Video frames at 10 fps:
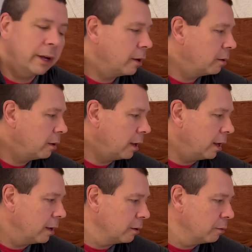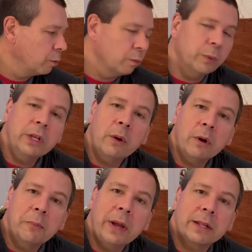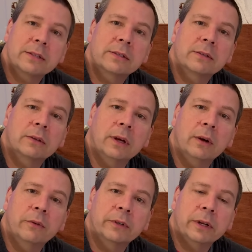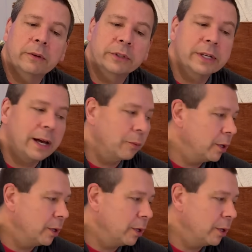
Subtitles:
And we know our pets over time.